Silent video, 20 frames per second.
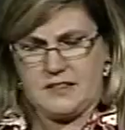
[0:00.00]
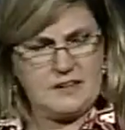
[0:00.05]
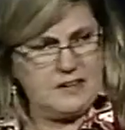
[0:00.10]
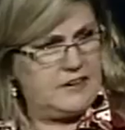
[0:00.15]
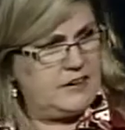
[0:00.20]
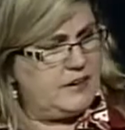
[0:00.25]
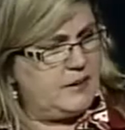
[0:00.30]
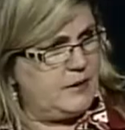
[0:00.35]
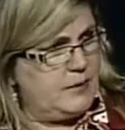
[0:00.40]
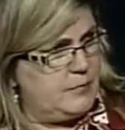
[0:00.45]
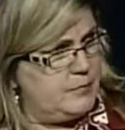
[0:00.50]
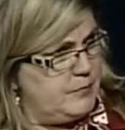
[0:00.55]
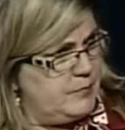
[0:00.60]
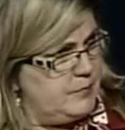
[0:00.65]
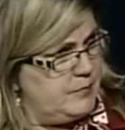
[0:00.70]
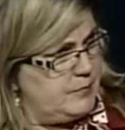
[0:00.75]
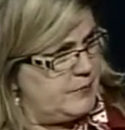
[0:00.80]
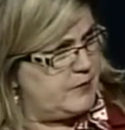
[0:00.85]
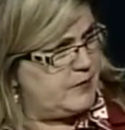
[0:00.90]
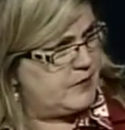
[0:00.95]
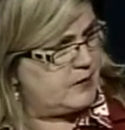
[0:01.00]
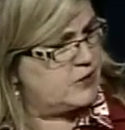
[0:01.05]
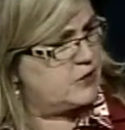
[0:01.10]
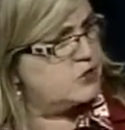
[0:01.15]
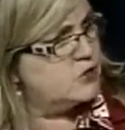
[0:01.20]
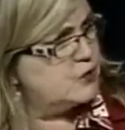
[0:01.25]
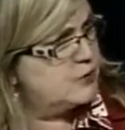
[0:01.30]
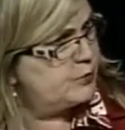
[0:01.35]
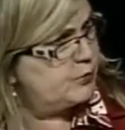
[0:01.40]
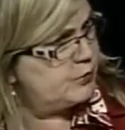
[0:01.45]
the
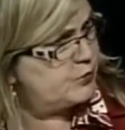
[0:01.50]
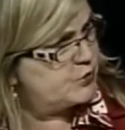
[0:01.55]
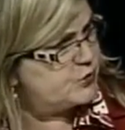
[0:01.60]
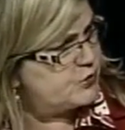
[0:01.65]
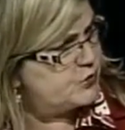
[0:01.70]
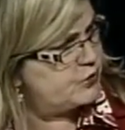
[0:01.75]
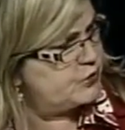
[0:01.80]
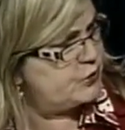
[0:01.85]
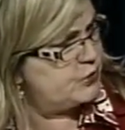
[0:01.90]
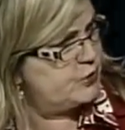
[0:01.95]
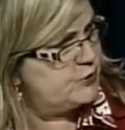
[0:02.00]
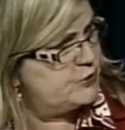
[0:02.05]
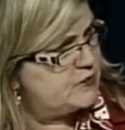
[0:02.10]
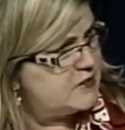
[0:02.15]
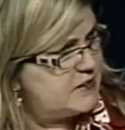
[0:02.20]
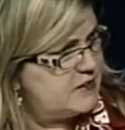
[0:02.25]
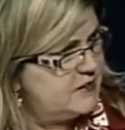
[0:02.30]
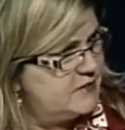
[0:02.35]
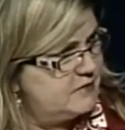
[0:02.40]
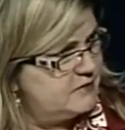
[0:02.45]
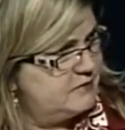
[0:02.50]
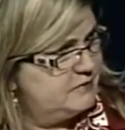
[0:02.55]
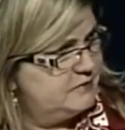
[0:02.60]
consumer to closing?